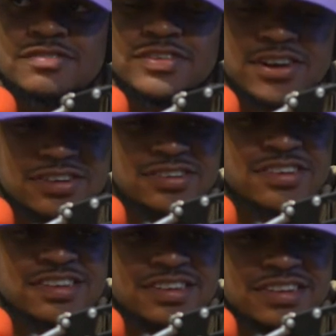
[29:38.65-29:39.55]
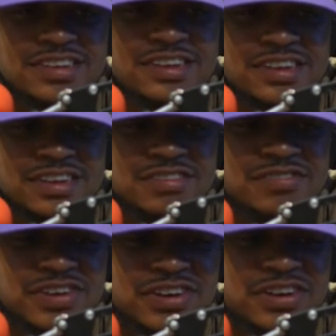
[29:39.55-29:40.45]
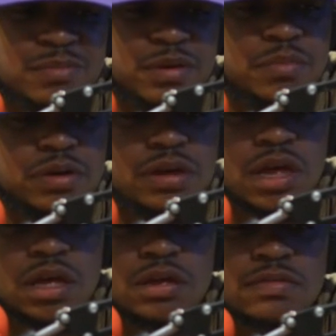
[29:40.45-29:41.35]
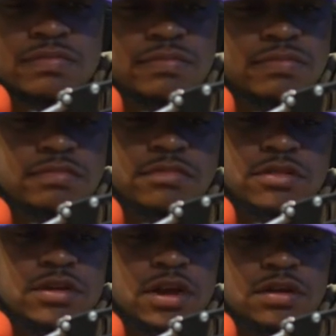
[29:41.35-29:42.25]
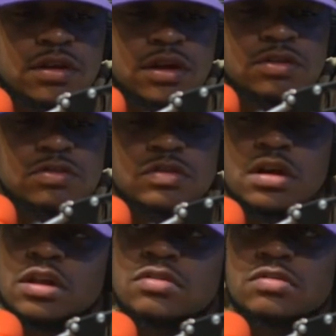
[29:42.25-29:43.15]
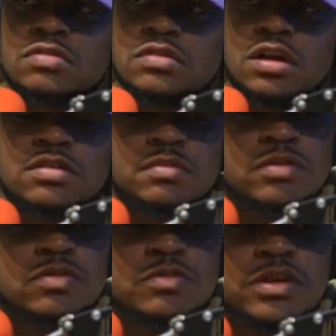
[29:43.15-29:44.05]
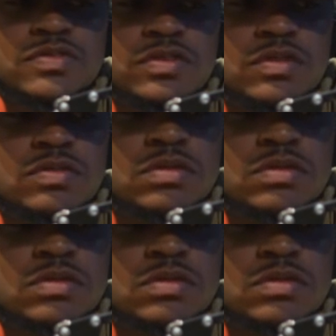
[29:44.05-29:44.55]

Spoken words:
Very strategic. Very. I mean, but hey, you gotta do what you gotta do sometimes. I mean, what's best for you?